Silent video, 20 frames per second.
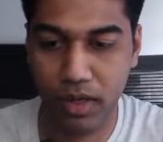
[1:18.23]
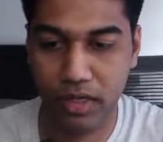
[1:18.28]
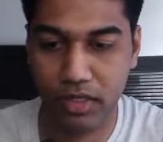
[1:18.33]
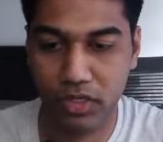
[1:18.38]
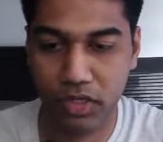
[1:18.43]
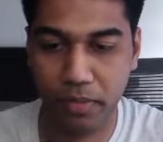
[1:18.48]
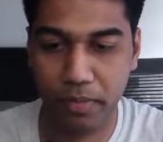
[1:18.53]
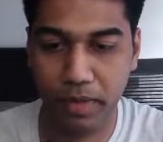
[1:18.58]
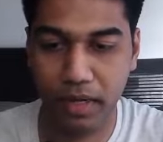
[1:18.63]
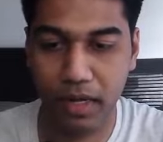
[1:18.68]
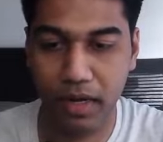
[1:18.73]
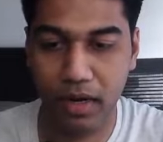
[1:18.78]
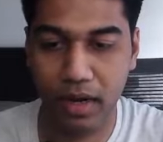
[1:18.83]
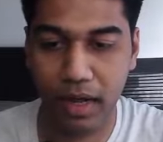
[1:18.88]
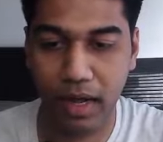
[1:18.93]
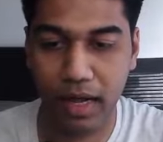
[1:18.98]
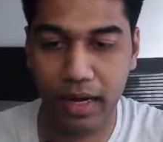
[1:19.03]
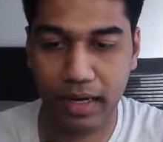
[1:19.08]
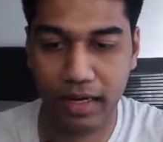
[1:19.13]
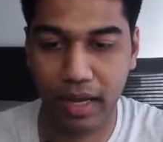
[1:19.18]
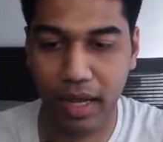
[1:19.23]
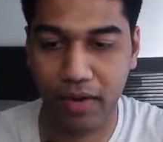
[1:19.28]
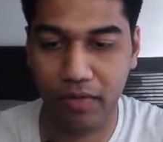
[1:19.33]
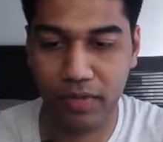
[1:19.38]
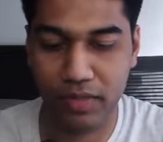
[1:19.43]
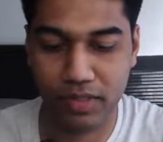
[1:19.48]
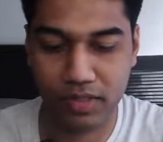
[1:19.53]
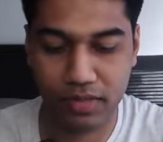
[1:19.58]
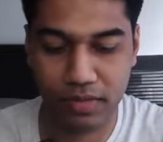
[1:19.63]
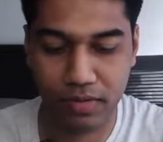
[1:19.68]
HTML and
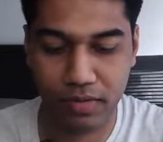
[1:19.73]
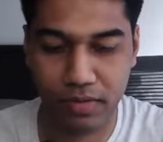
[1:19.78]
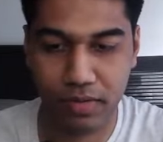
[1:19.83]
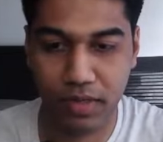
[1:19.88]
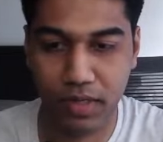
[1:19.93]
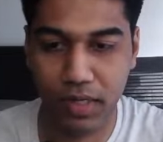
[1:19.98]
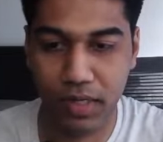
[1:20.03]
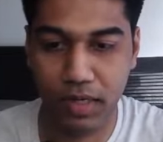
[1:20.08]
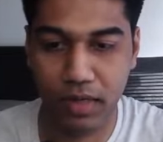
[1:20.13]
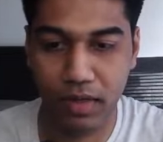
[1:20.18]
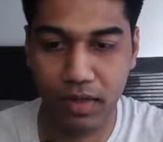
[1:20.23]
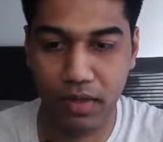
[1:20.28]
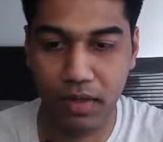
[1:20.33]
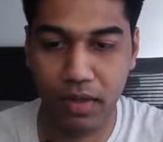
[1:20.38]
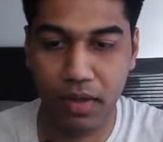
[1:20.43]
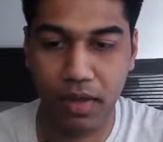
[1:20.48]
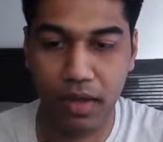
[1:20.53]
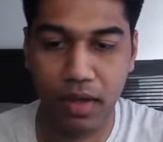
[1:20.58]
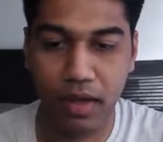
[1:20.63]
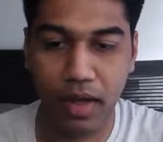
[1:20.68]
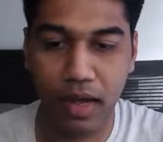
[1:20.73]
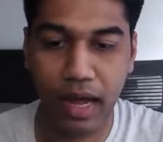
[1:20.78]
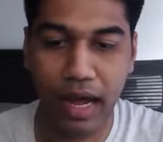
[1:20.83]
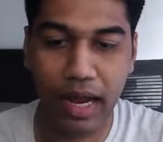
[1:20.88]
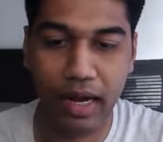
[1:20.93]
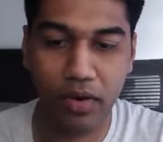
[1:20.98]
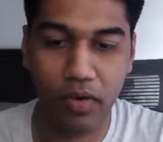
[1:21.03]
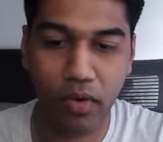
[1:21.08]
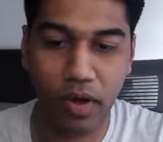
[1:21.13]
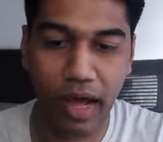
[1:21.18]
canvas.
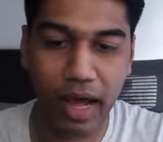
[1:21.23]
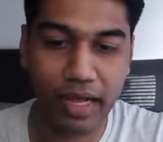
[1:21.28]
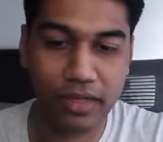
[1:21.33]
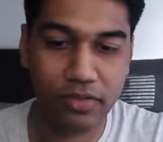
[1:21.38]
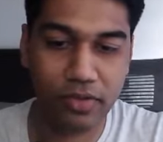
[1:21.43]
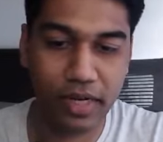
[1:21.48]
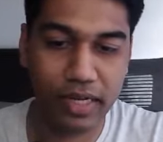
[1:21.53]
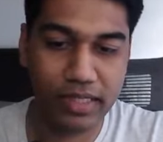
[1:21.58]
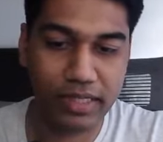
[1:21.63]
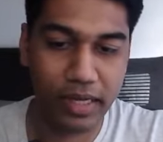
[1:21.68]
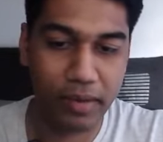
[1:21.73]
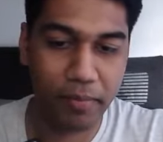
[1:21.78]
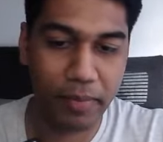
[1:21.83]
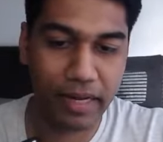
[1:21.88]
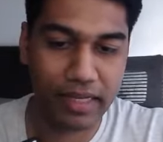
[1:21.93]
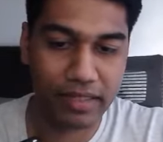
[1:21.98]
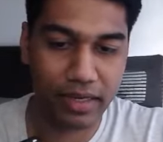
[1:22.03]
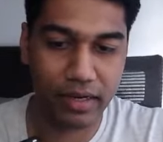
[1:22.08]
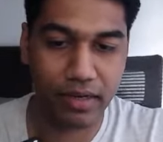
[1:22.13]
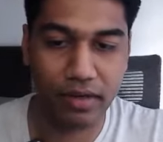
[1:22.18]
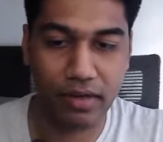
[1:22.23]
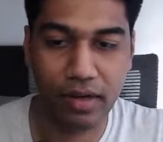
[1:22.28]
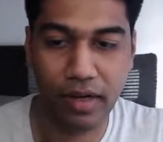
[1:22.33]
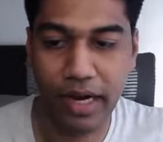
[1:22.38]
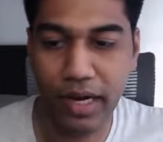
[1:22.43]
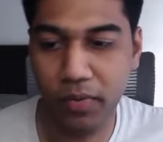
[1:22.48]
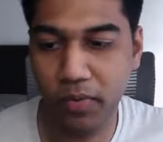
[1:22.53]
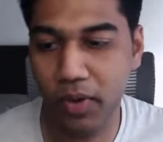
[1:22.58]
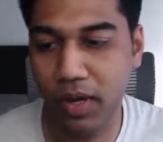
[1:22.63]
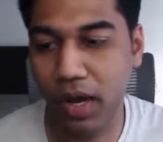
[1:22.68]
And as soon as I press enter,
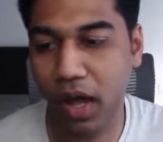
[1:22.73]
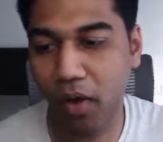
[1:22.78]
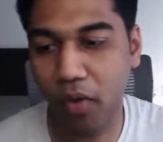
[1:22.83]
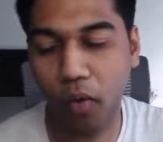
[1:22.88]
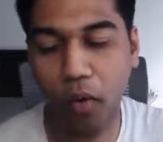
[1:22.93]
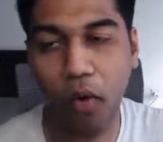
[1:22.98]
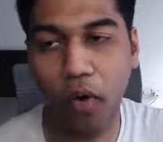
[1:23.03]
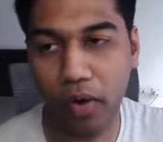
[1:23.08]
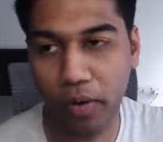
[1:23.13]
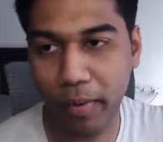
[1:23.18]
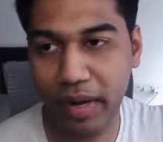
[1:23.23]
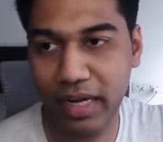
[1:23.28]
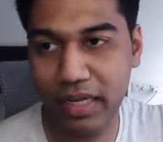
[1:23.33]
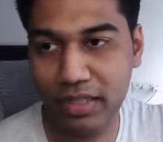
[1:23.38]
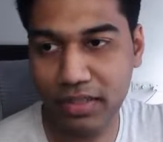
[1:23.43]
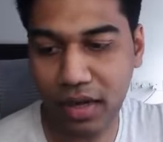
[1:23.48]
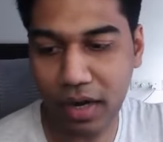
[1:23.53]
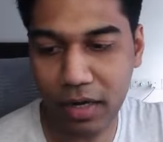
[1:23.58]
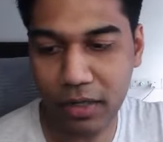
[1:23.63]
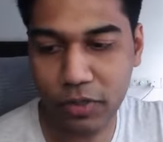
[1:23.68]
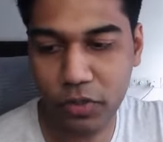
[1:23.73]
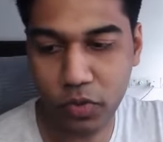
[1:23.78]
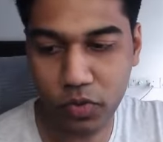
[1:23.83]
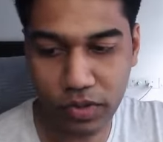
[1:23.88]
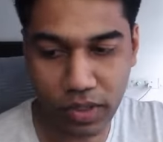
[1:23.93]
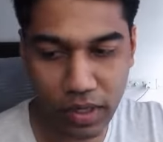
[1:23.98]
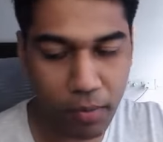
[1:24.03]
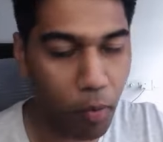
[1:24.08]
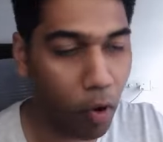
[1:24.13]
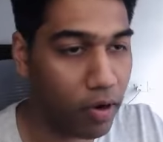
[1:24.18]
it will now automatically start
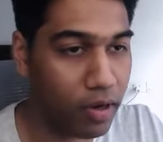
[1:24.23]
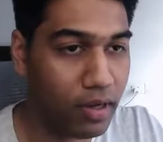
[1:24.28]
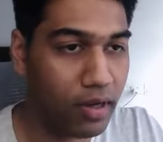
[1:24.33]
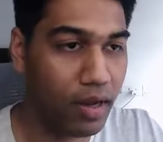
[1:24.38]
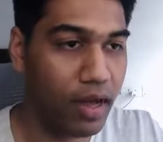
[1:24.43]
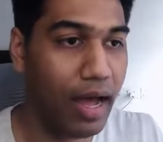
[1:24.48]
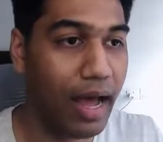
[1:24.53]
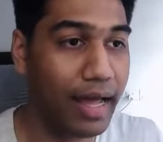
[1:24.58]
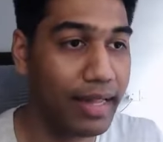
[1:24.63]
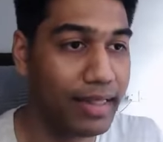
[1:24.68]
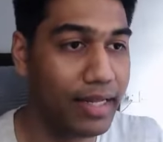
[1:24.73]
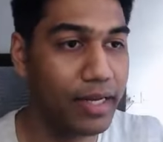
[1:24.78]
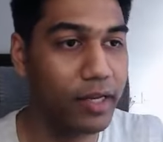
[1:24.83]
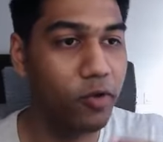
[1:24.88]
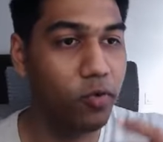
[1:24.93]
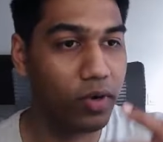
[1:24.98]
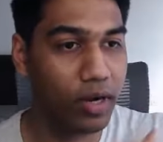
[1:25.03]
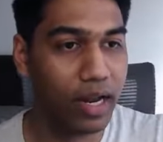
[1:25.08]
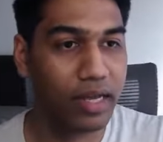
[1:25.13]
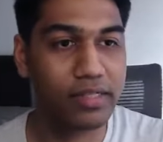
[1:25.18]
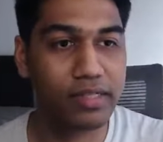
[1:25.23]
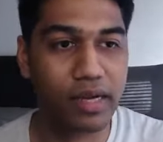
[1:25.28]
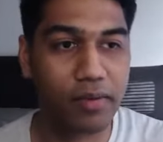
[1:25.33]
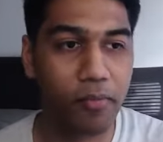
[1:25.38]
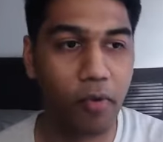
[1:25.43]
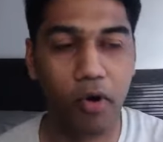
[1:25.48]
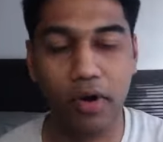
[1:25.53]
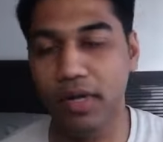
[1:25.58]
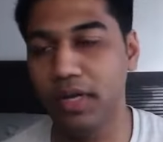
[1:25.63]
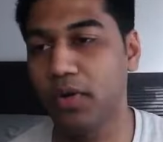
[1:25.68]
choosing a model and then utilize that
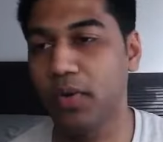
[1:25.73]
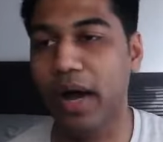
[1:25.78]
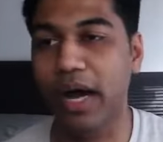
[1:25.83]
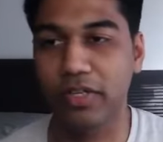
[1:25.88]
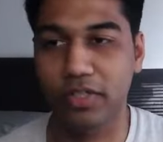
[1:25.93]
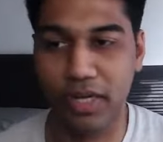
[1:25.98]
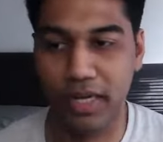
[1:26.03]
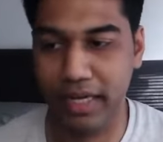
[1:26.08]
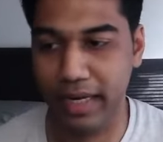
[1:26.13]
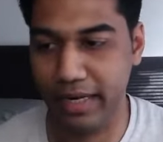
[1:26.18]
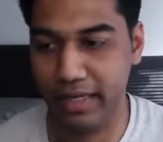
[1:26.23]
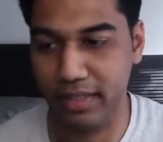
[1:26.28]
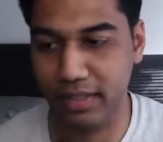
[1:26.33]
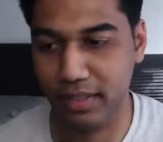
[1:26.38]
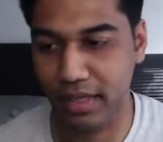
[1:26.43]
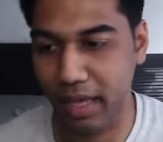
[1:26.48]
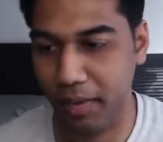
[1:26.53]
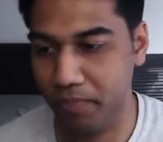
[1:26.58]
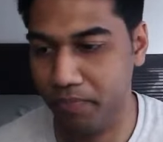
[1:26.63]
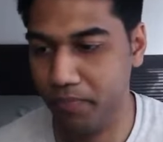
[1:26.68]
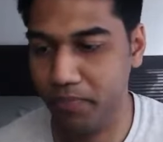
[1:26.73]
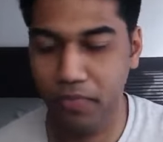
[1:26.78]
model to actually create this game.